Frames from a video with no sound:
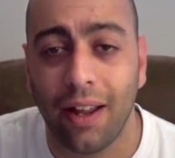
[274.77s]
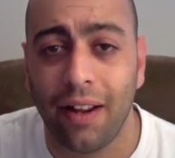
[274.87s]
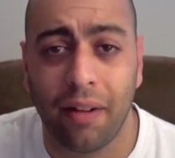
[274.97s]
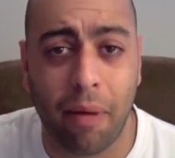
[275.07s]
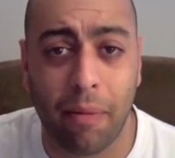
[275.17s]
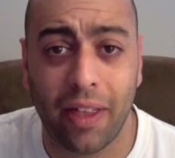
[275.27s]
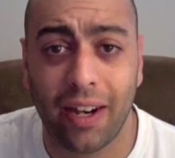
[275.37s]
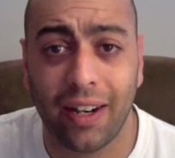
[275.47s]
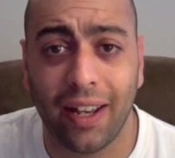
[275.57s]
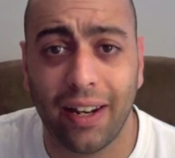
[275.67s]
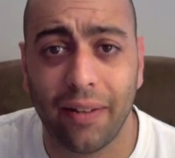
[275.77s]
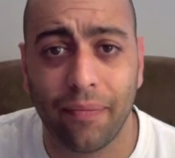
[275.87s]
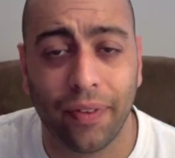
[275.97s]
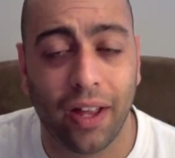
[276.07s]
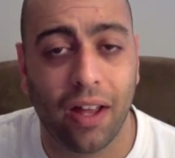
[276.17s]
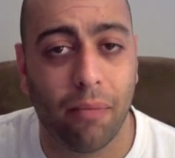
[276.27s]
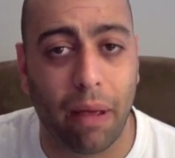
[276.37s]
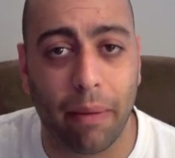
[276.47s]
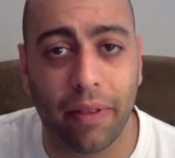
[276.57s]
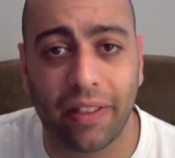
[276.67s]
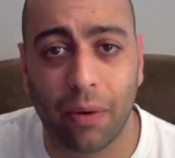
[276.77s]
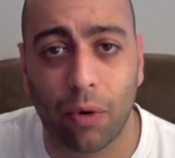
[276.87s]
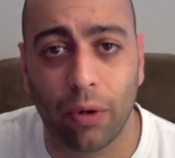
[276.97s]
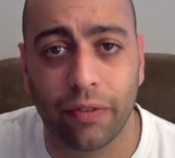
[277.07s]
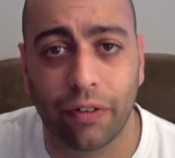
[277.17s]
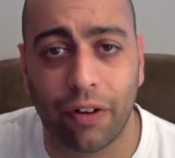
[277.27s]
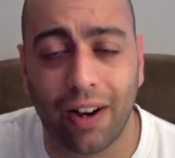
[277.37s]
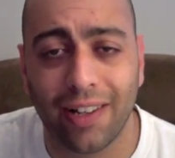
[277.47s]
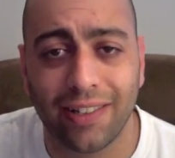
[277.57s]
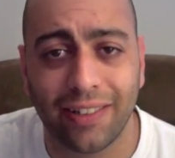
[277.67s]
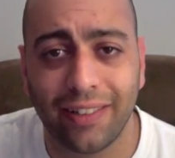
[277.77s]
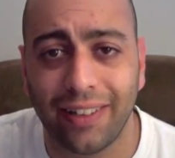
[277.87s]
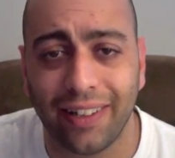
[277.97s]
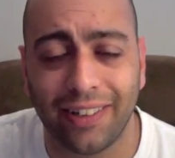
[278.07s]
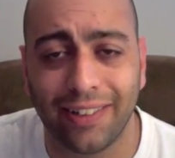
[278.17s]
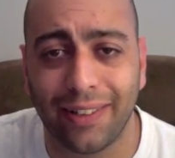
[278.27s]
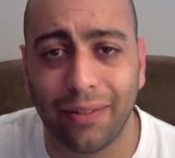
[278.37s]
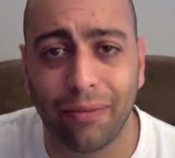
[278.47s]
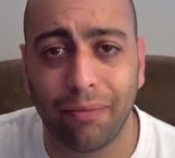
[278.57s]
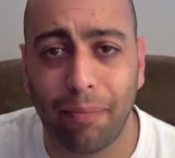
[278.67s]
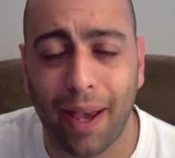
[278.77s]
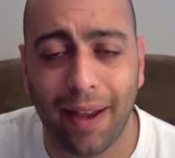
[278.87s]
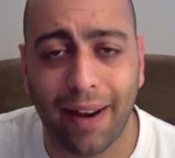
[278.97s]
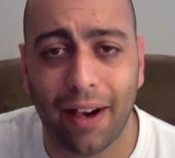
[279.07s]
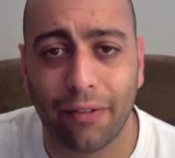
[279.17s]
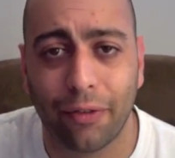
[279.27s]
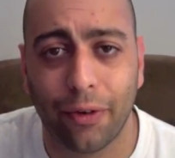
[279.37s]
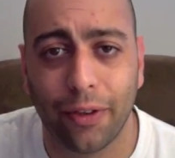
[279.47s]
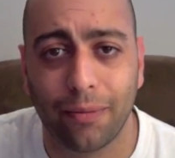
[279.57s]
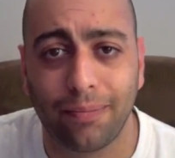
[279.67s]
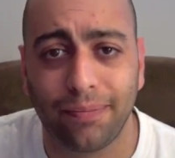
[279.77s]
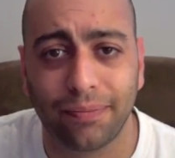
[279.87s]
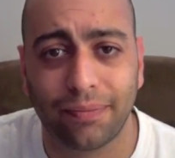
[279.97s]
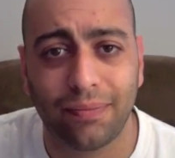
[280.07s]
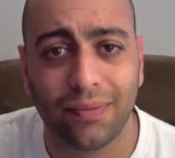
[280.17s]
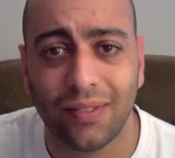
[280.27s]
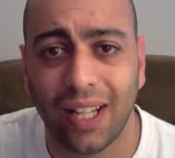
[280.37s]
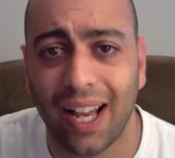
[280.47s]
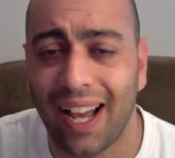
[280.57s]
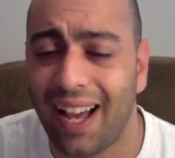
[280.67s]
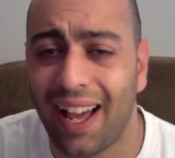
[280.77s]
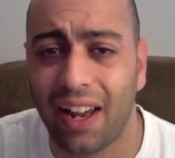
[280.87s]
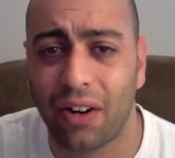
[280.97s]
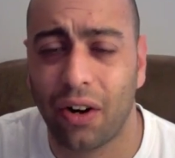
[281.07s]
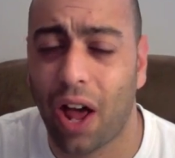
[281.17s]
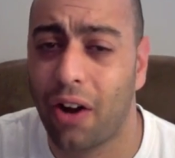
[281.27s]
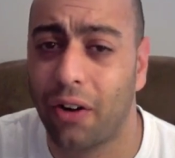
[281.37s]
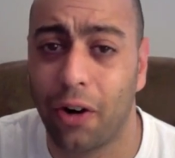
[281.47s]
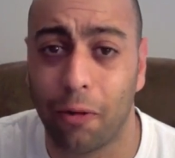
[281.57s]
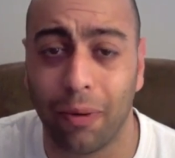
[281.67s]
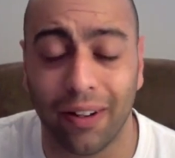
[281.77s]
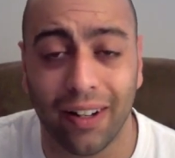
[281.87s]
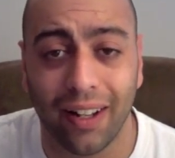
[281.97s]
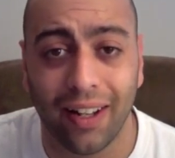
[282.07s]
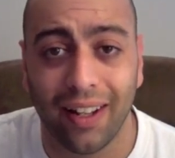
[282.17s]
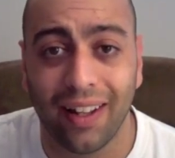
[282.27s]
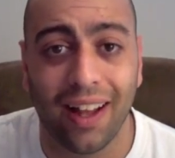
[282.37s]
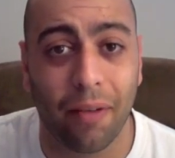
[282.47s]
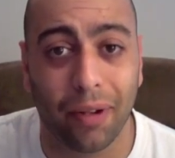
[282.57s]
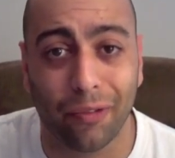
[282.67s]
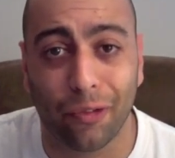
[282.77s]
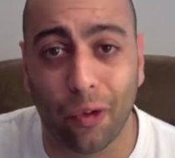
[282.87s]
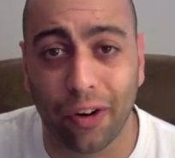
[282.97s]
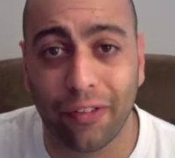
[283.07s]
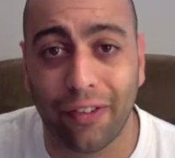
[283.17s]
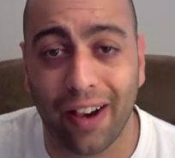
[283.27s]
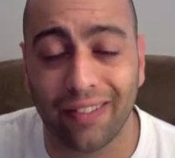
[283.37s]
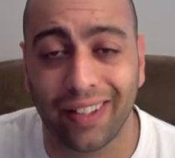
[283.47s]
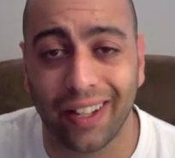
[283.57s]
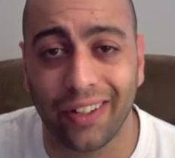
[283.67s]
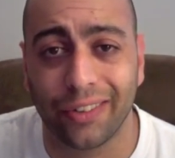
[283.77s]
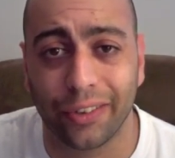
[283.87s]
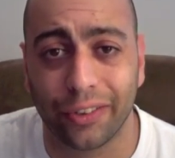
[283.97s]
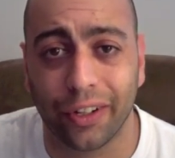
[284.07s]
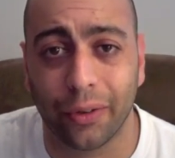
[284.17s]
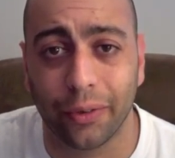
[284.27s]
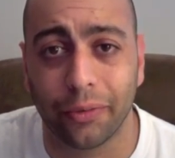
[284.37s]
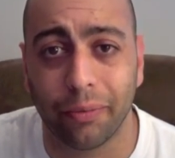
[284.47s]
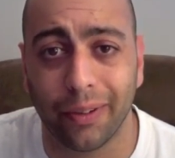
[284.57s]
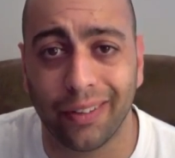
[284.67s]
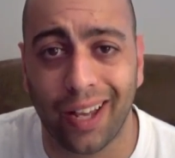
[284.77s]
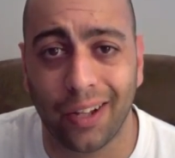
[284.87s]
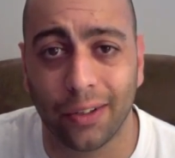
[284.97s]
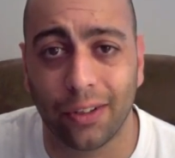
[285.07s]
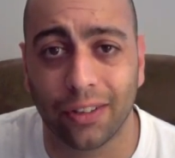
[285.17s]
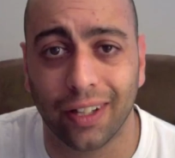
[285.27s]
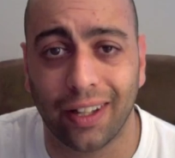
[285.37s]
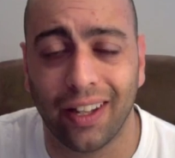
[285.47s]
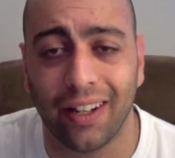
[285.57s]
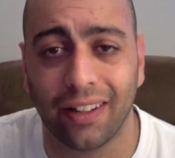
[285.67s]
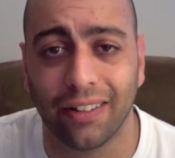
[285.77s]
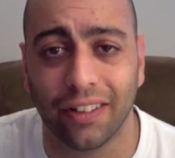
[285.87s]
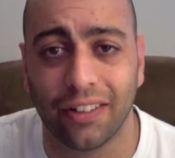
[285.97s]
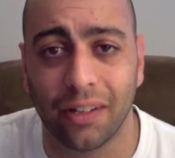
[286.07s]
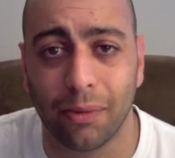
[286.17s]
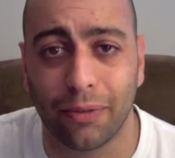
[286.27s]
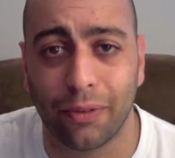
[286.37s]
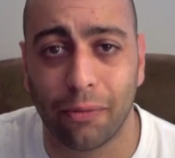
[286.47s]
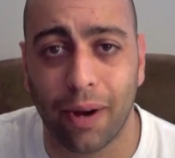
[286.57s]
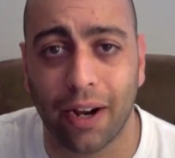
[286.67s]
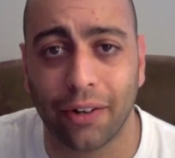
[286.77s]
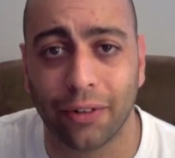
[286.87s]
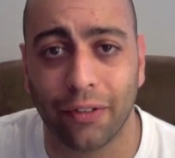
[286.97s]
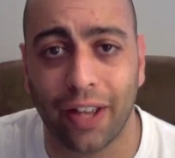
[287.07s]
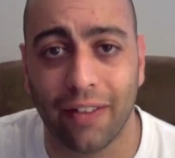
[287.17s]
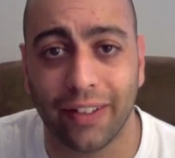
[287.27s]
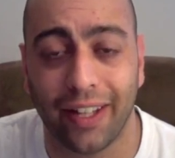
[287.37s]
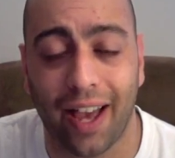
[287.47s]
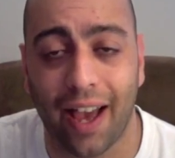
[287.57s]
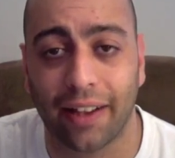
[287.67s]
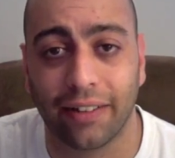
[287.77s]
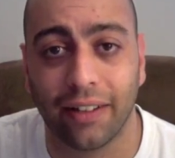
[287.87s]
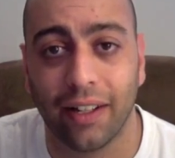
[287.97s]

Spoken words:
Maybe they didn't hit it. Maybe that they were only Verizon. It just didn't pan out for them. I don't know, but 45 days or so is how long the Kin existed before Microsoft gave it the axe.